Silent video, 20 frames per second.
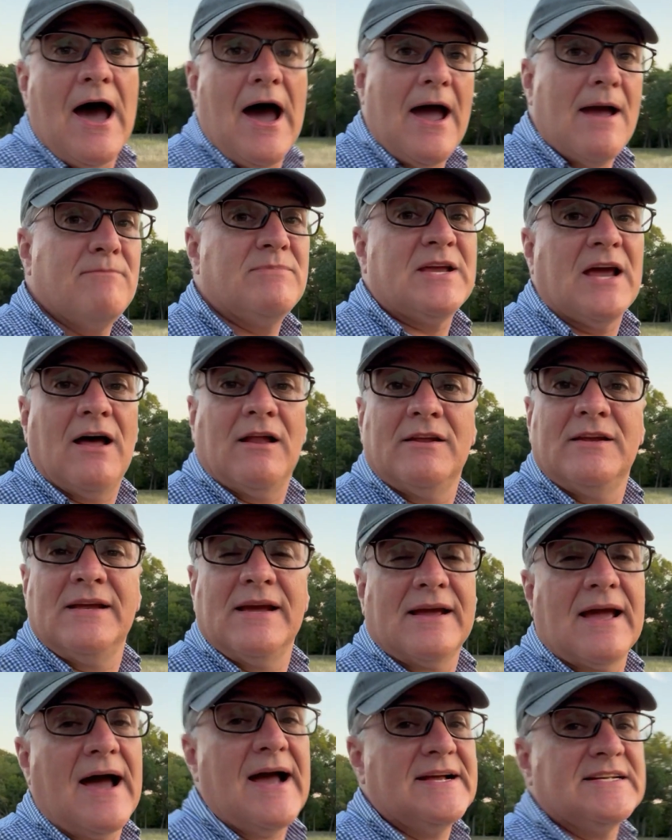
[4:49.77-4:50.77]
I'm telling
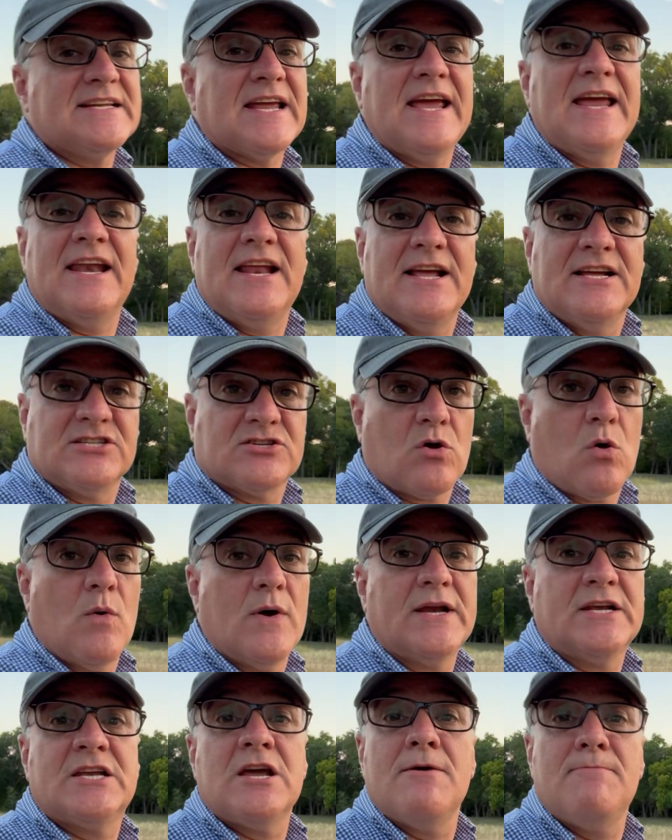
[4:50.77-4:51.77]
you guys, it is
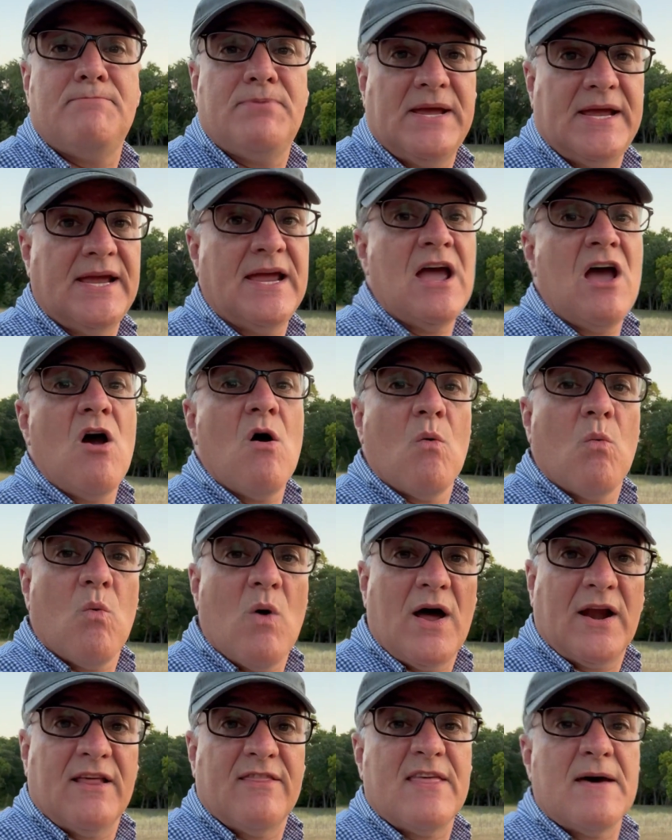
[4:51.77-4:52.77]
going to be
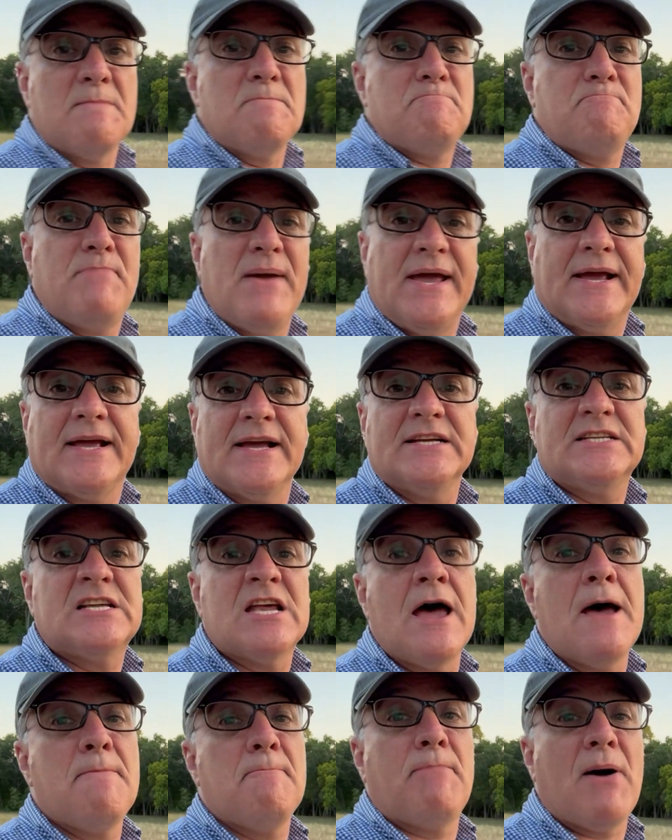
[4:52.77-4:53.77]
one of the
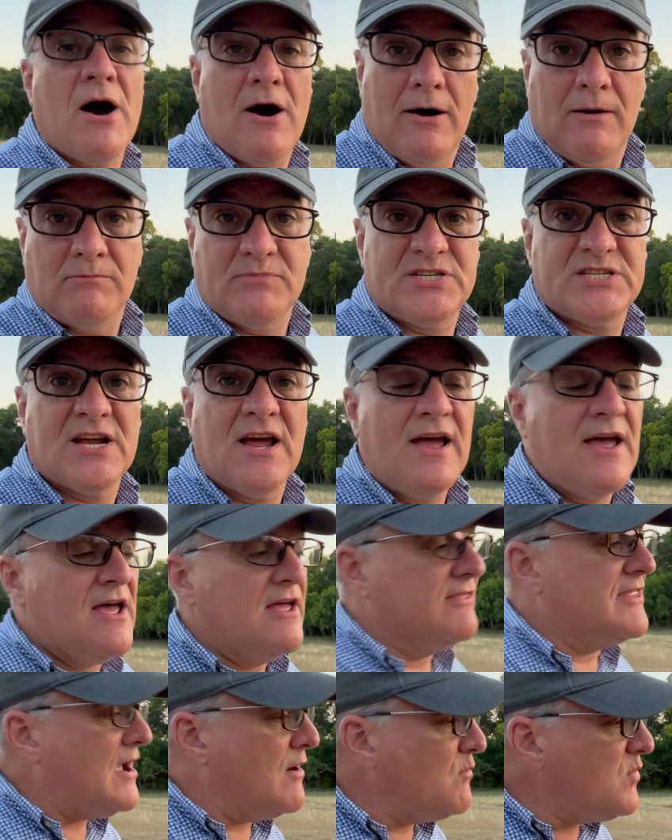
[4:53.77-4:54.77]
biggest pumps
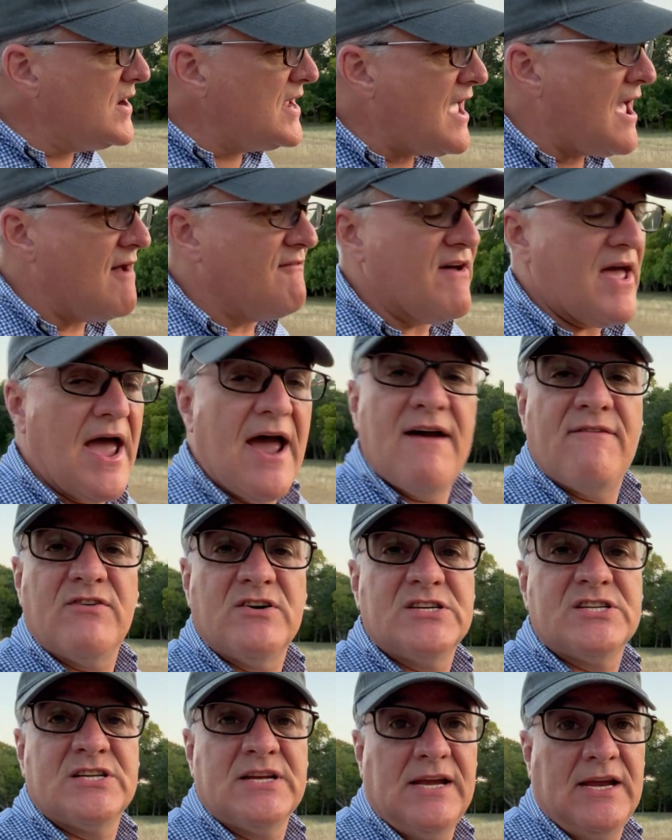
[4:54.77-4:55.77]
that we have
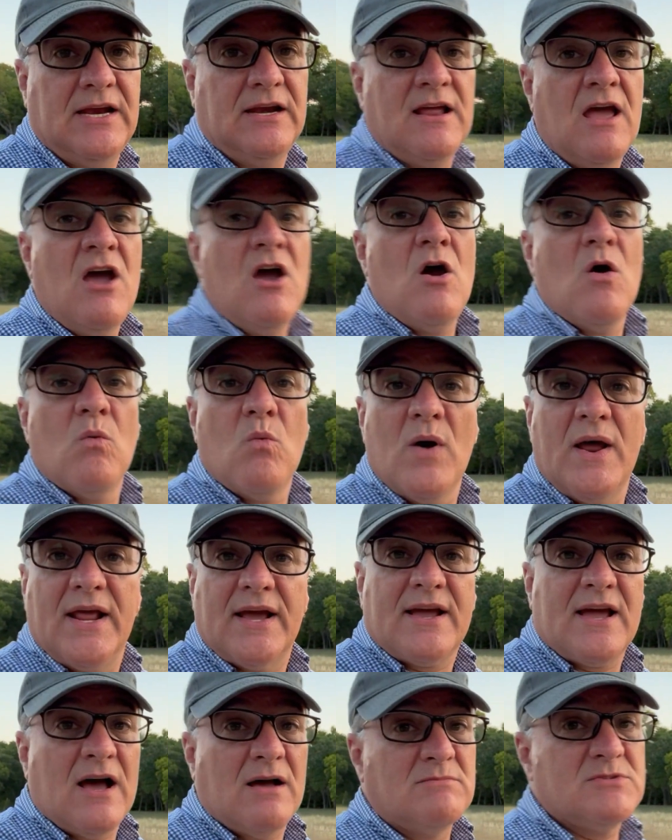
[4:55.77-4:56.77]
ever seen when
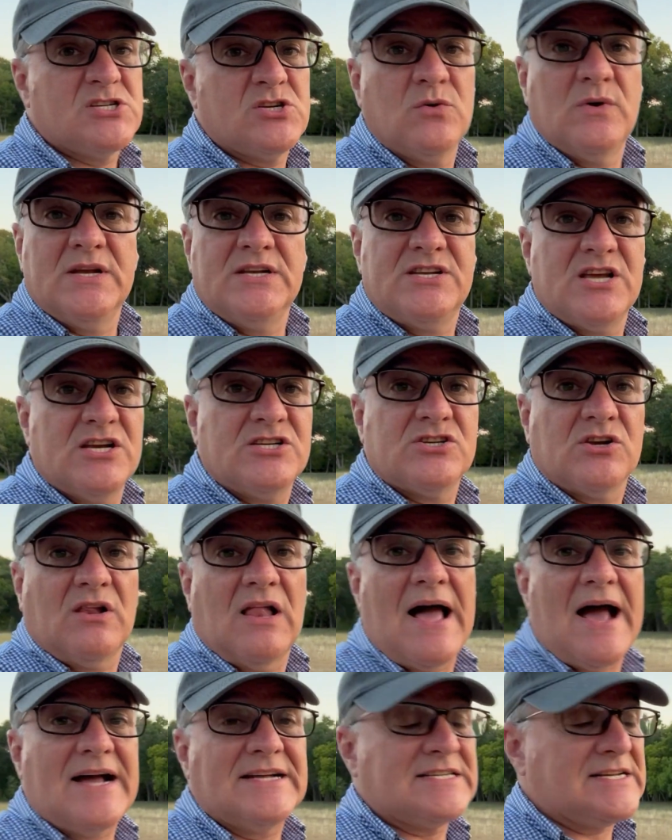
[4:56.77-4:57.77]
it comes to a
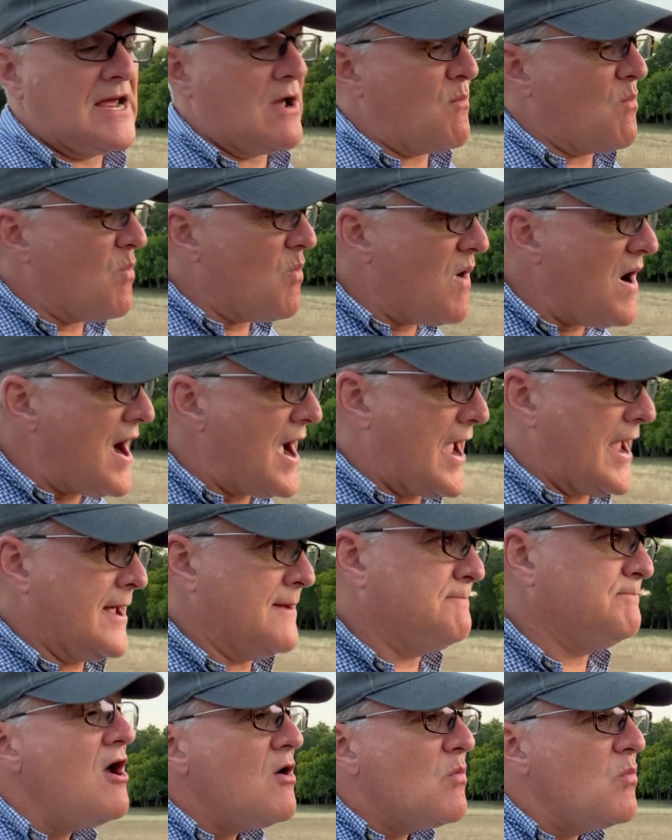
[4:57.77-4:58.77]
digital asset. Why?
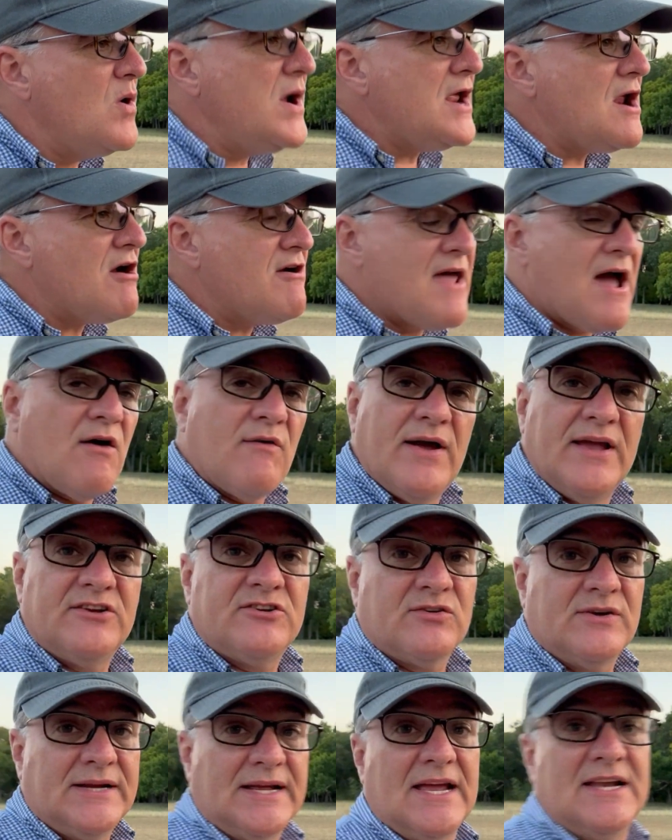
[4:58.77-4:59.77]
We are now
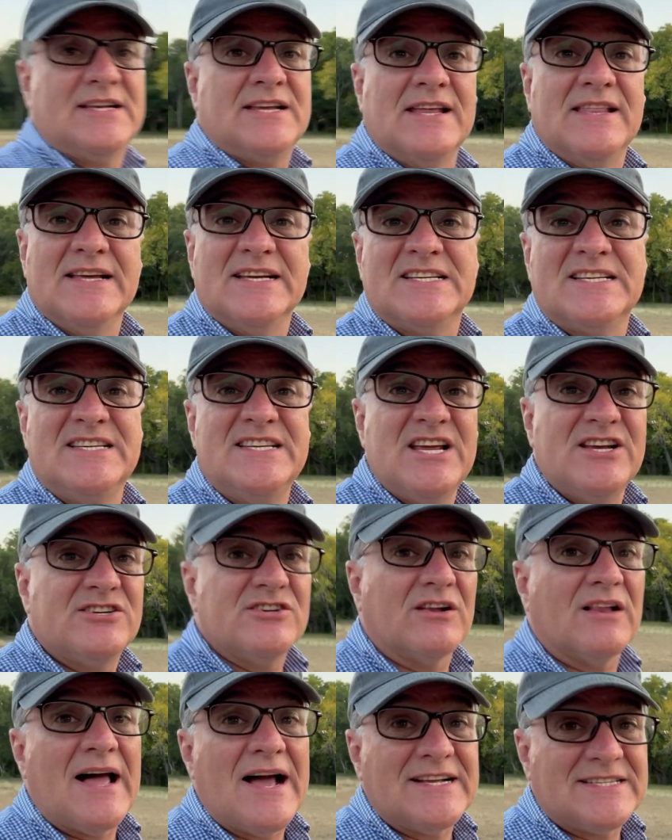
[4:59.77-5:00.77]
entering into this
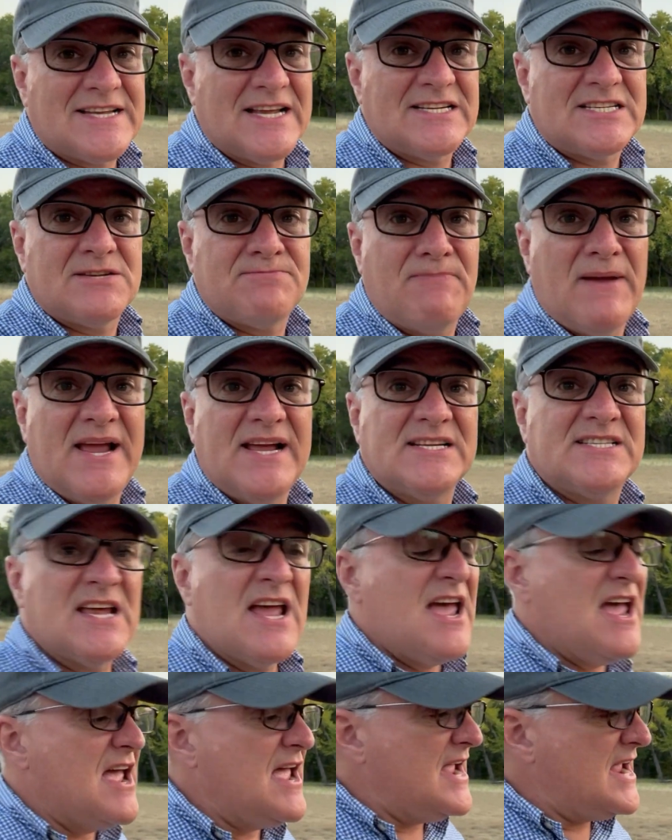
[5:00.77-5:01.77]
digital asset space
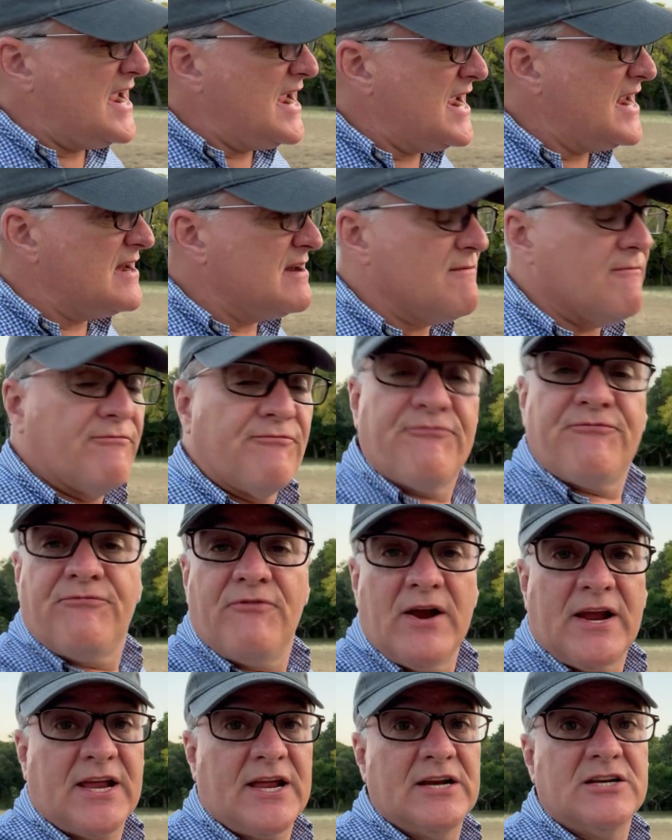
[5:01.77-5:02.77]
in
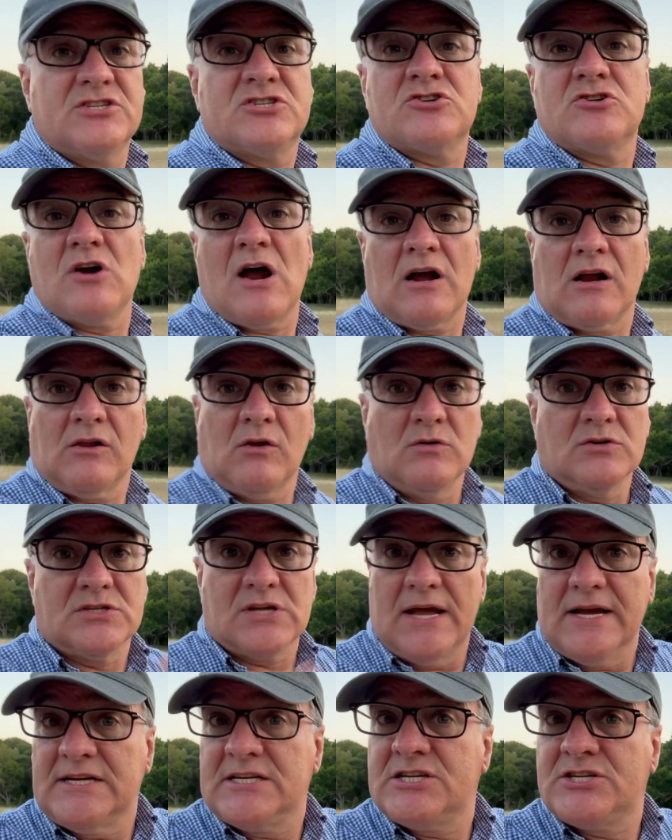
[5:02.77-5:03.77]
frickin' truckloads, like